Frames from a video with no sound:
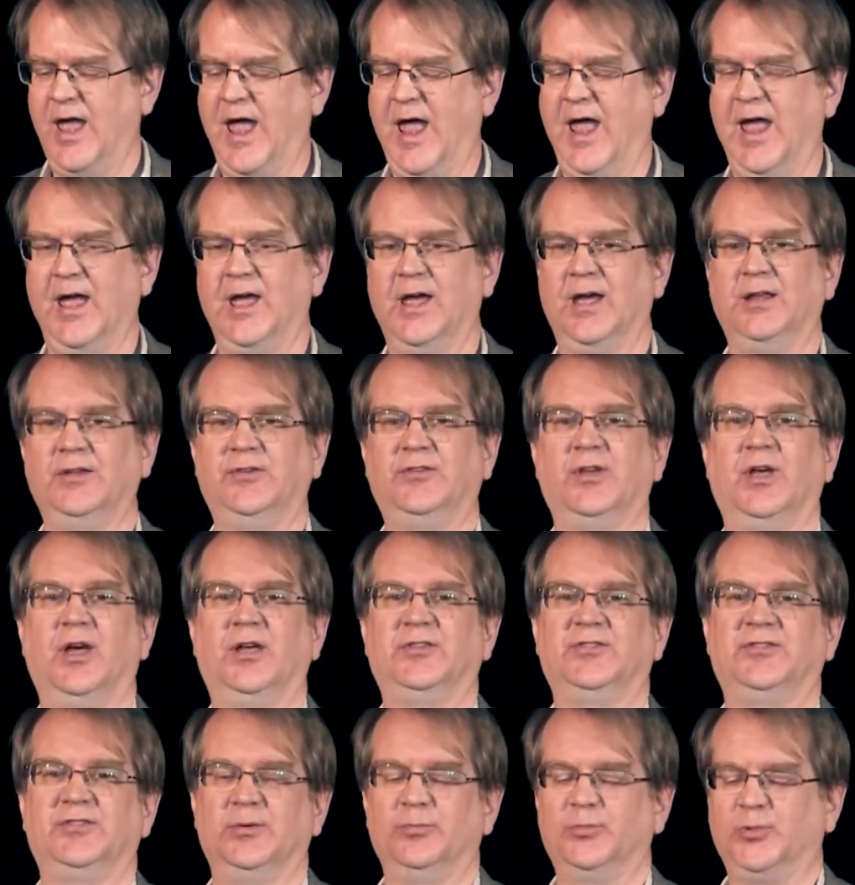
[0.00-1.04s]
and a
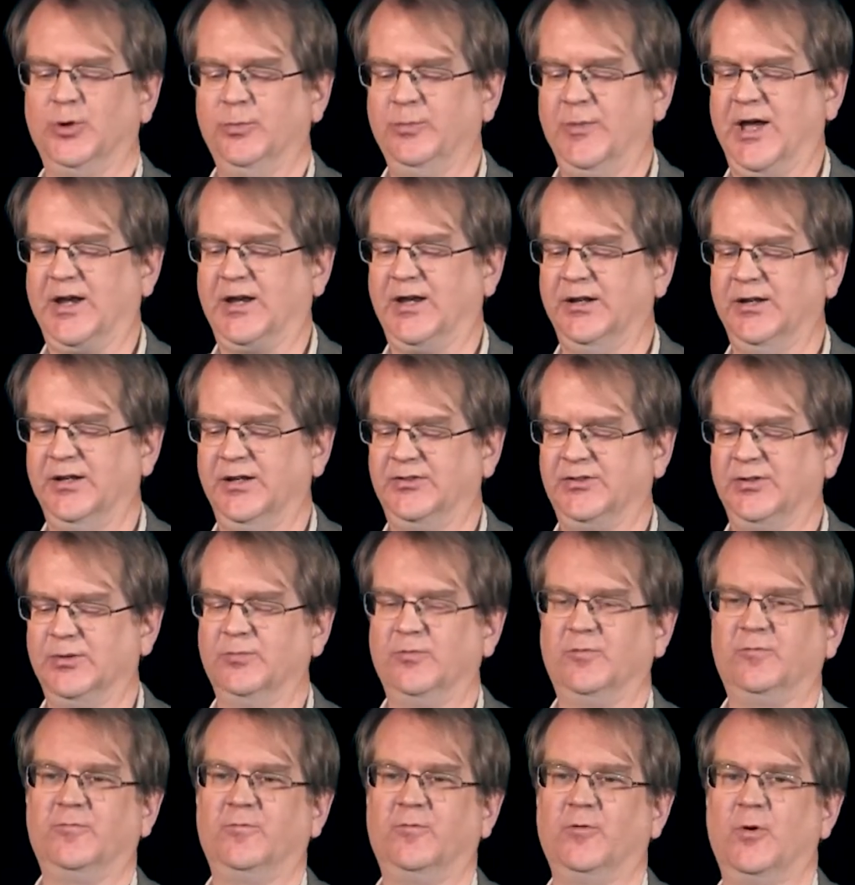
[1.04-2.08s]
simple
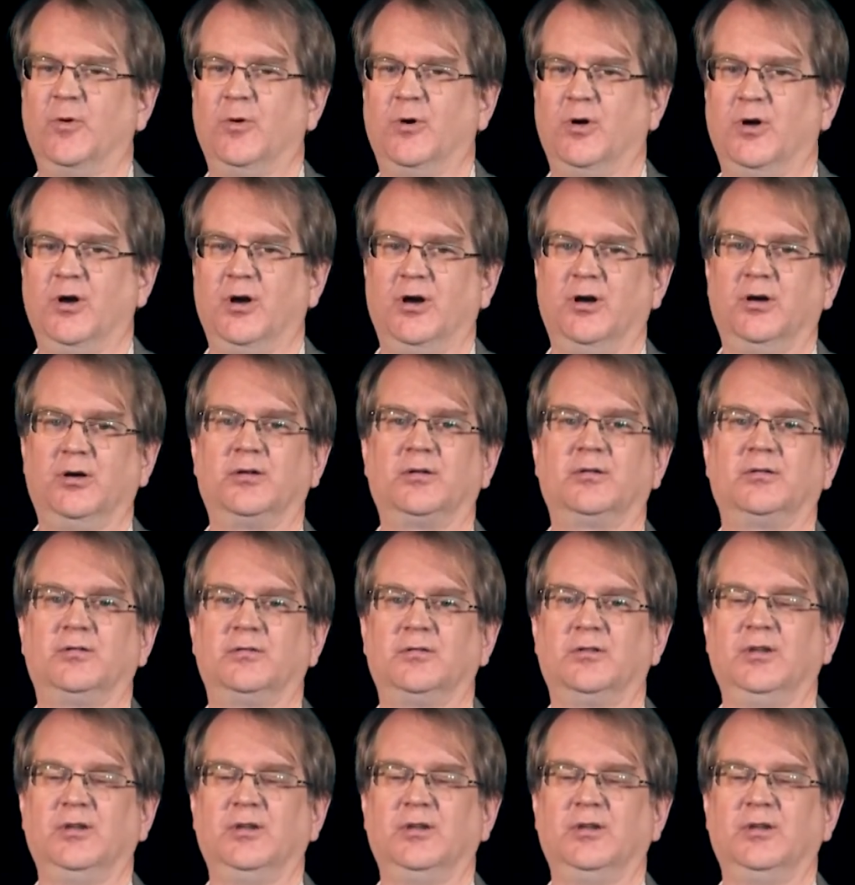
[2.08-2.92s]
mechanism for